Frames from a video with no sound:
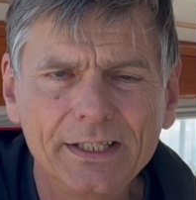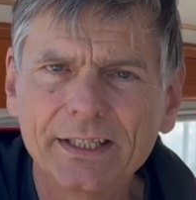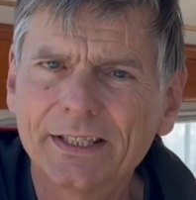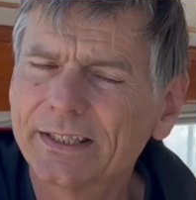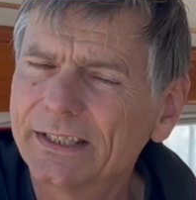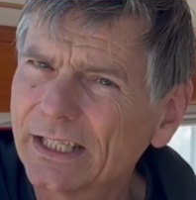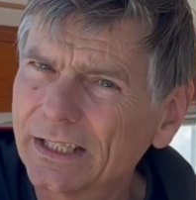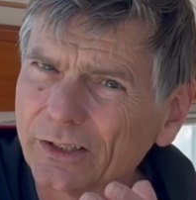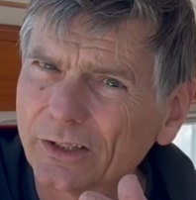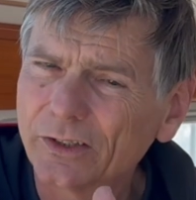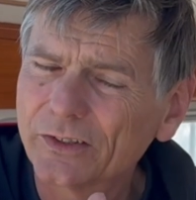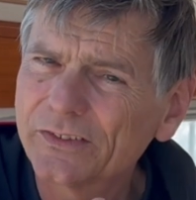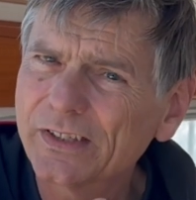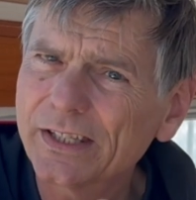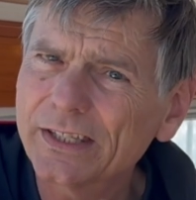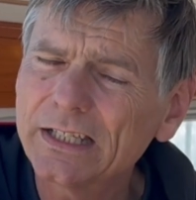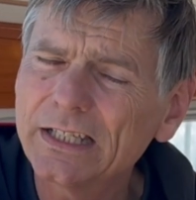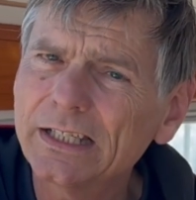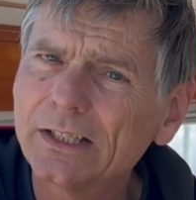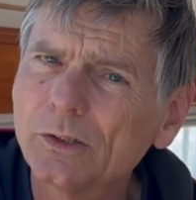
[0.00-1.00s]
Then on the
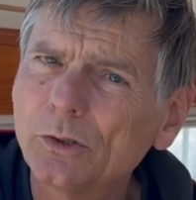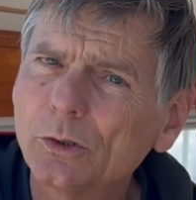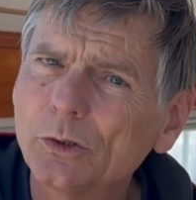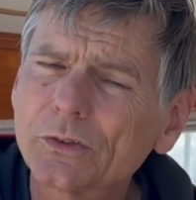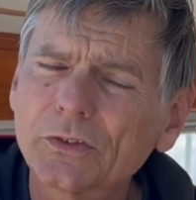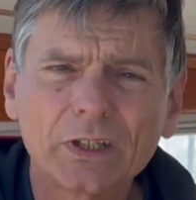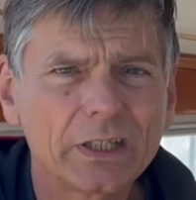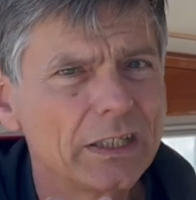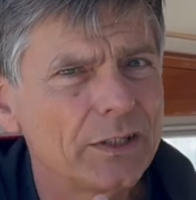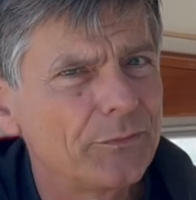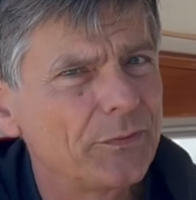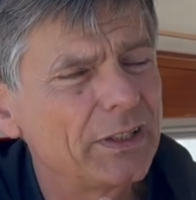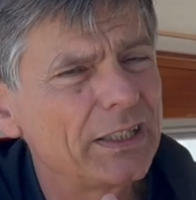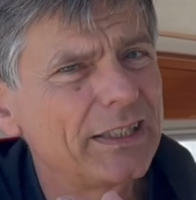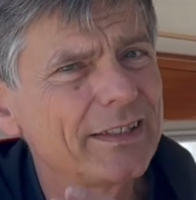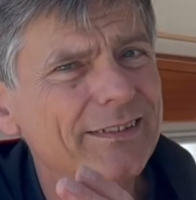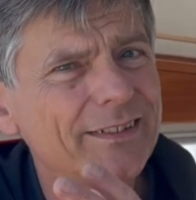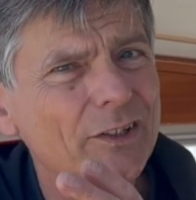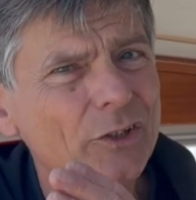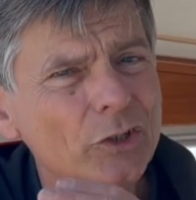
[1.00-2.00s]
southerly course, and if it
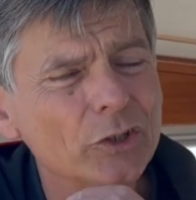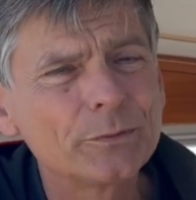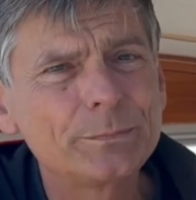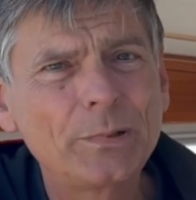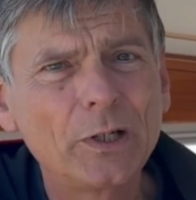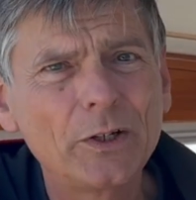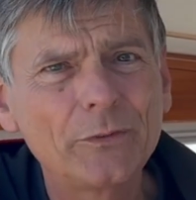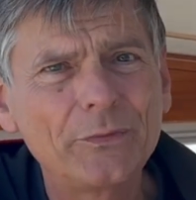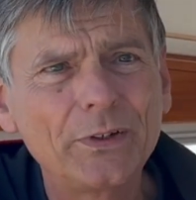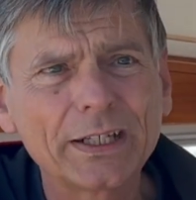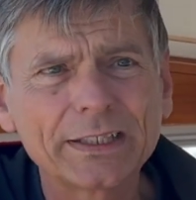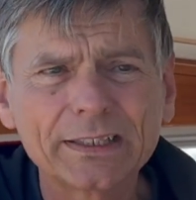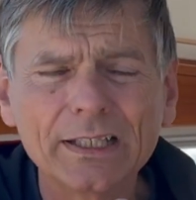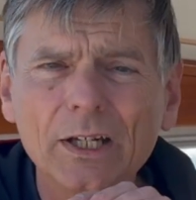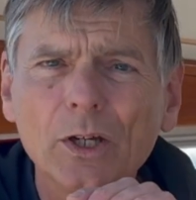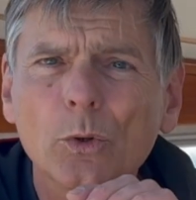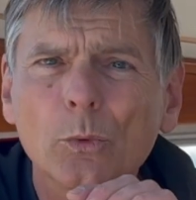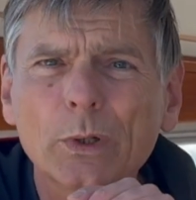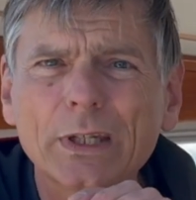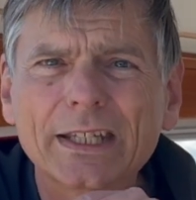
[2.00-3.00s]
is not perfect,
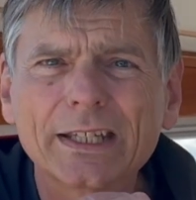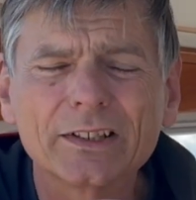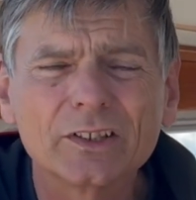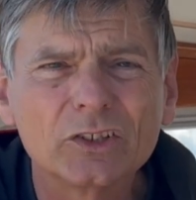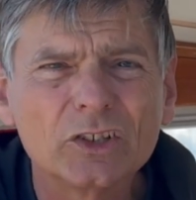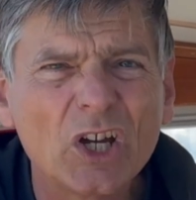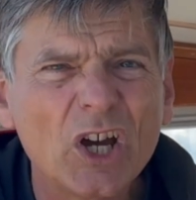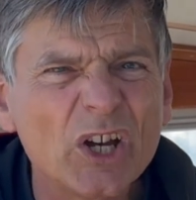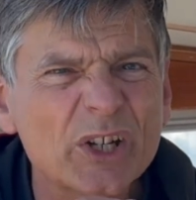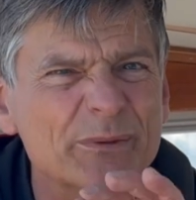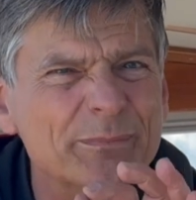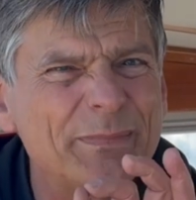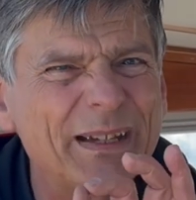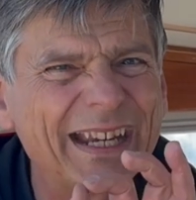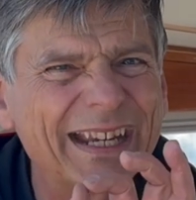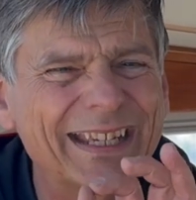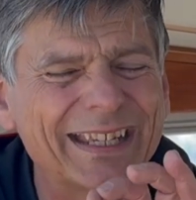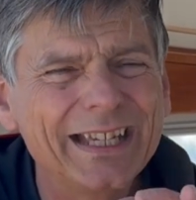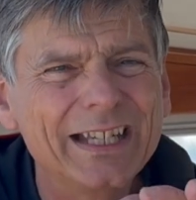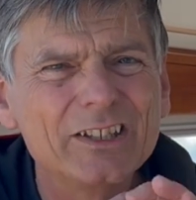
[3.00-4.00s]
we can turn
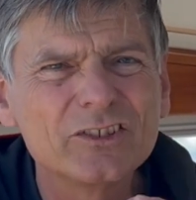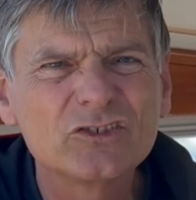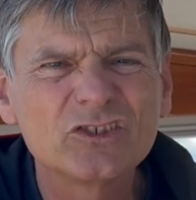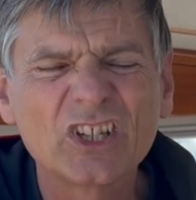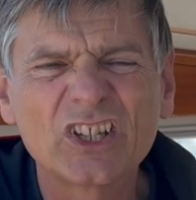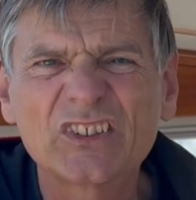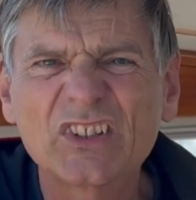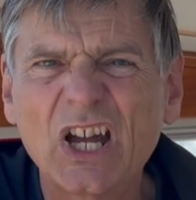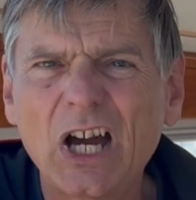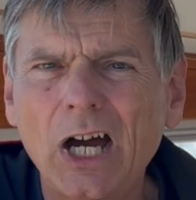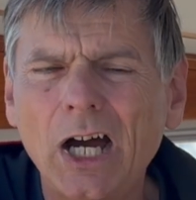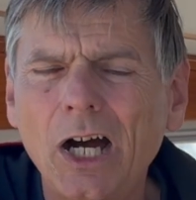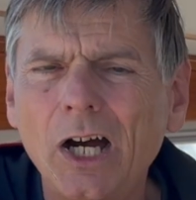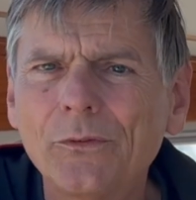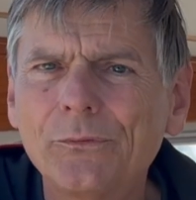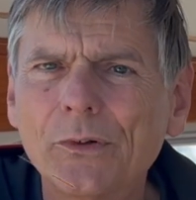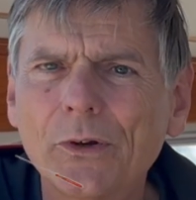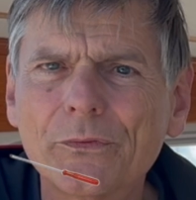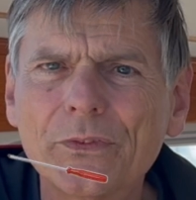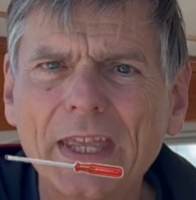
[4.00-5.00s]
back just
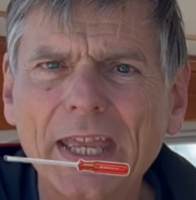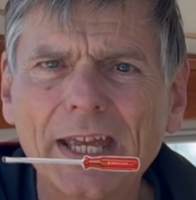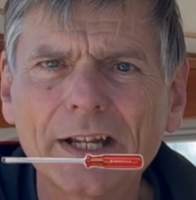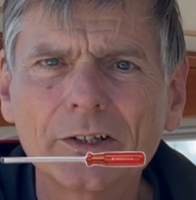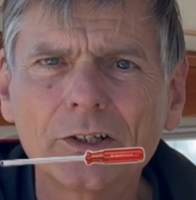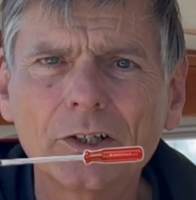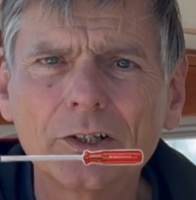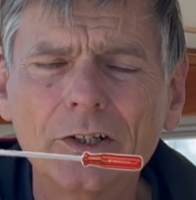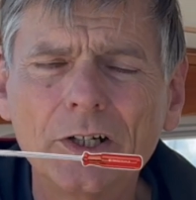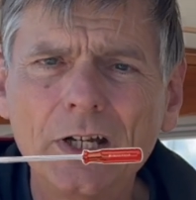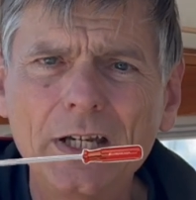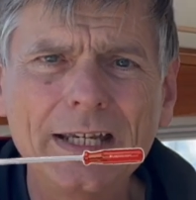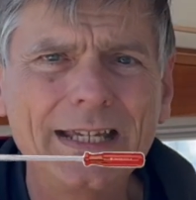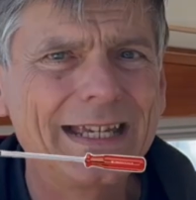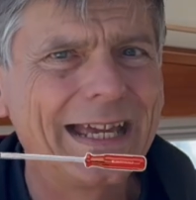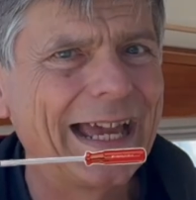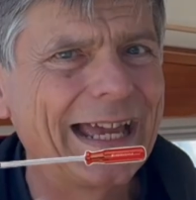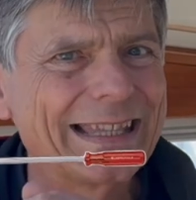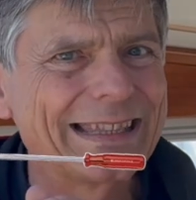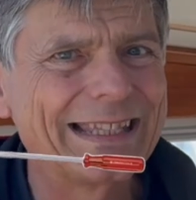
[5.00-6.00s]
half of the error,
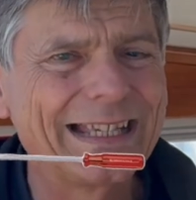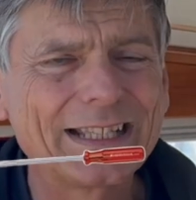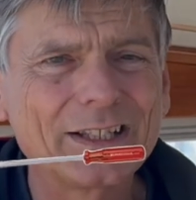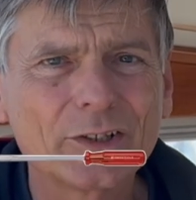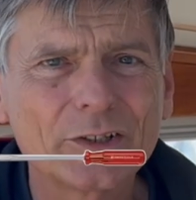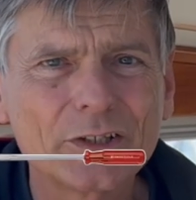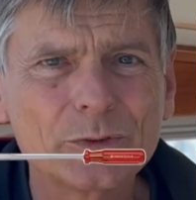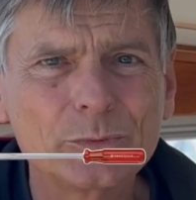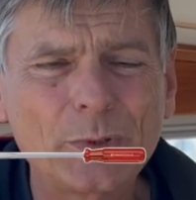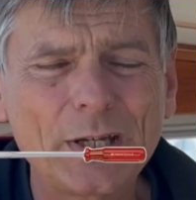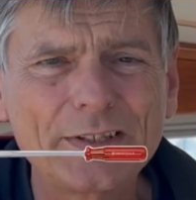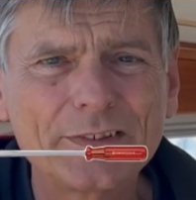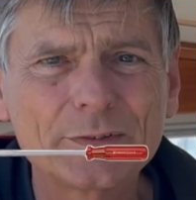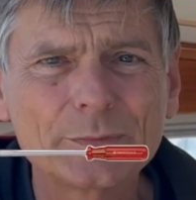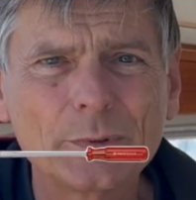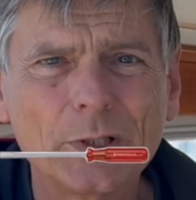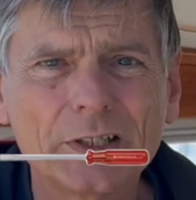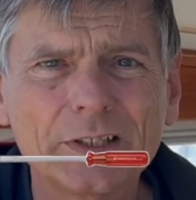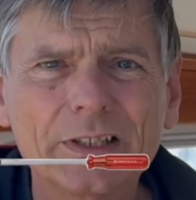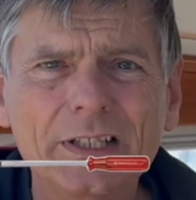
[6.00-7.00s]
and then on the
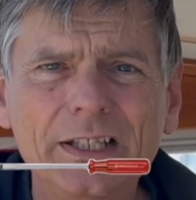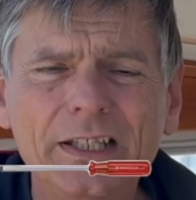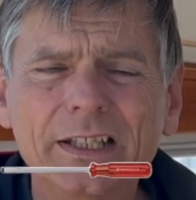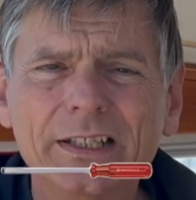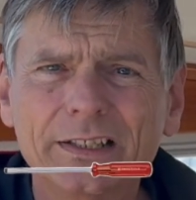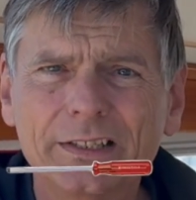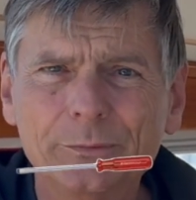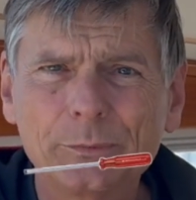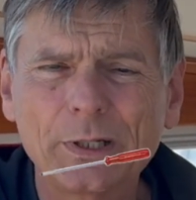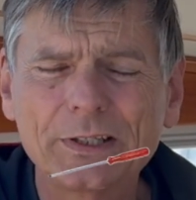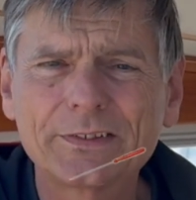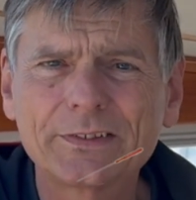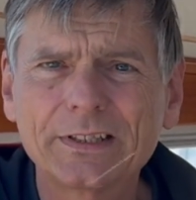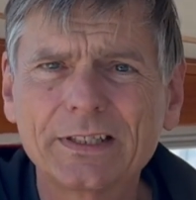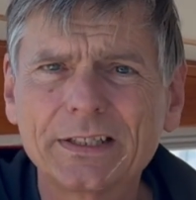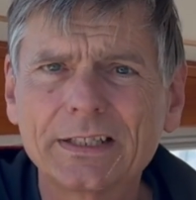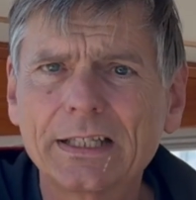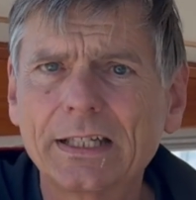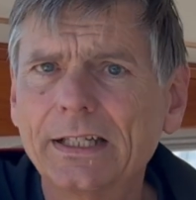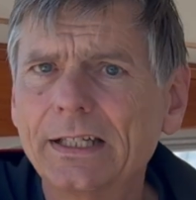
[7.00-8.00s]
western
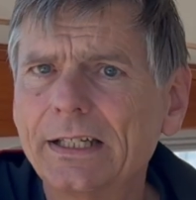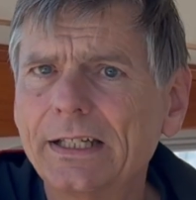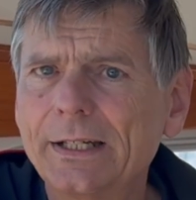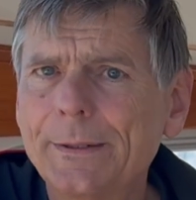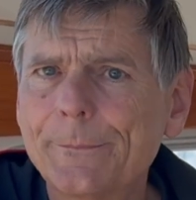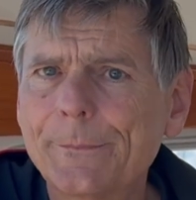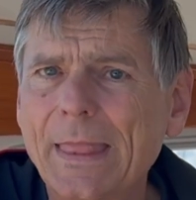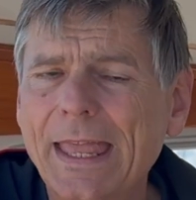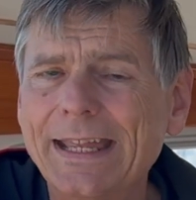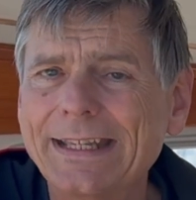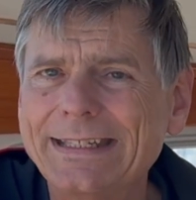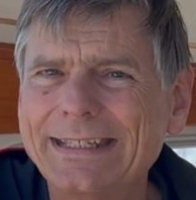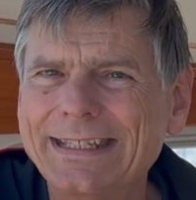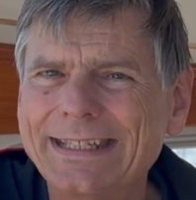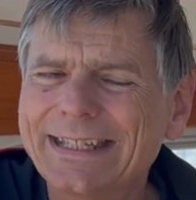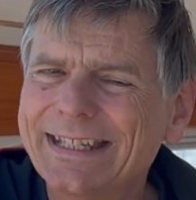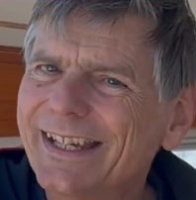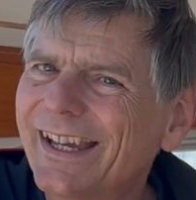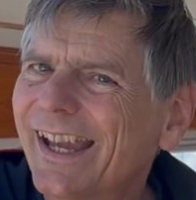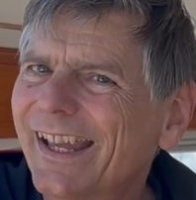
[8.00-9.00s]
heading,
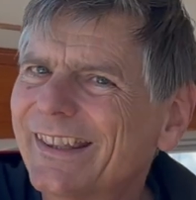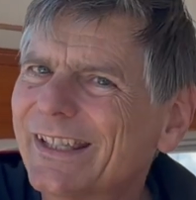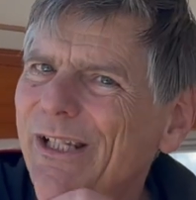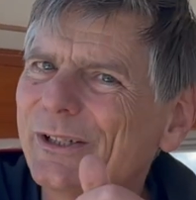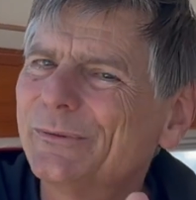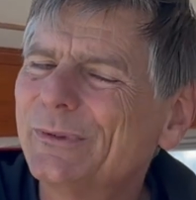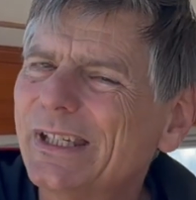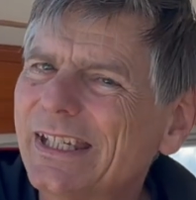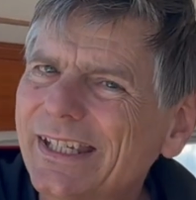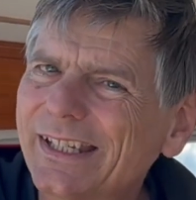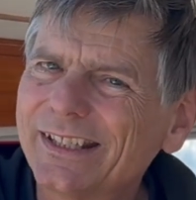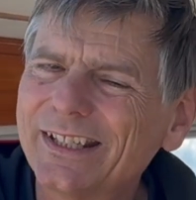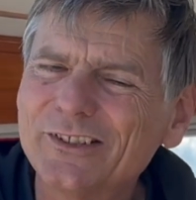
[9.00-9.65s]
and then we can